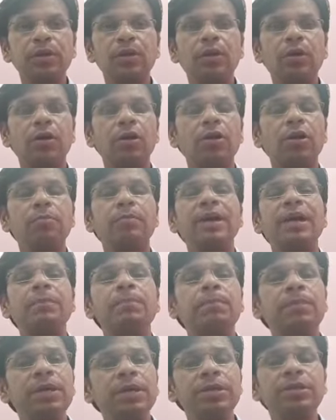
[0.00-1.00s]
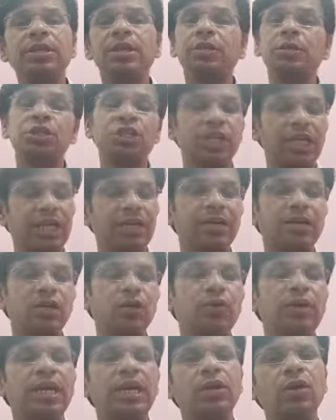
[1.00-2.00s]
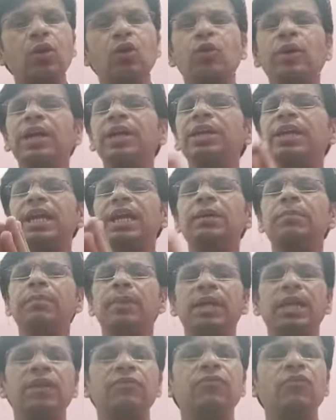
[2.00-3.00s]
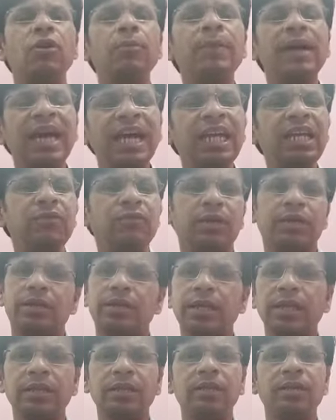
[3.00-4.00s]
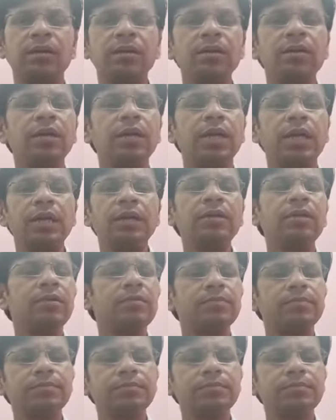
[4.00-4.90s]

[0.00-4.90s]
or on my business check, you can go and take money from anyone in